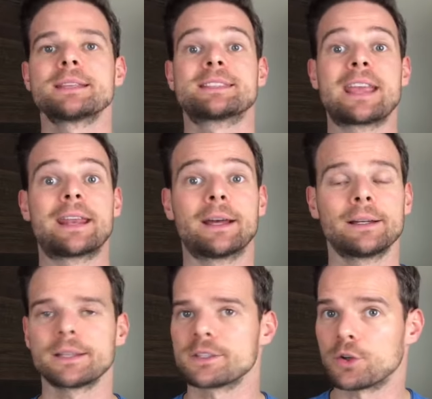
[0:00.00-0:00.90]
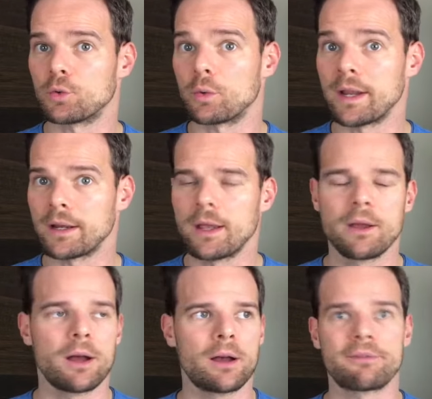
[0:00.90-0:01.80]
Zeta is a great
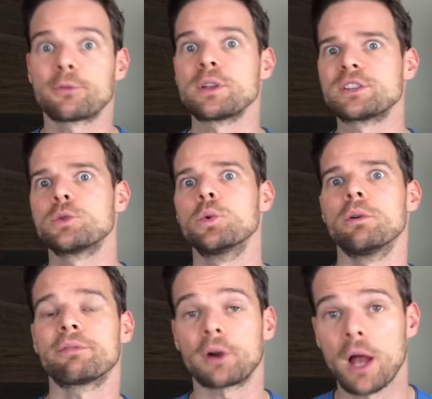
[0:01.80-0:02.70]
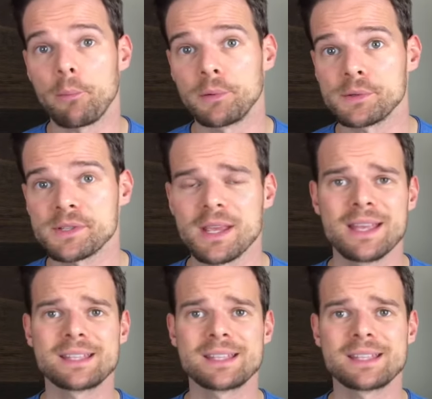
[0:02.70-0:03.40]
uh, free tool for couples.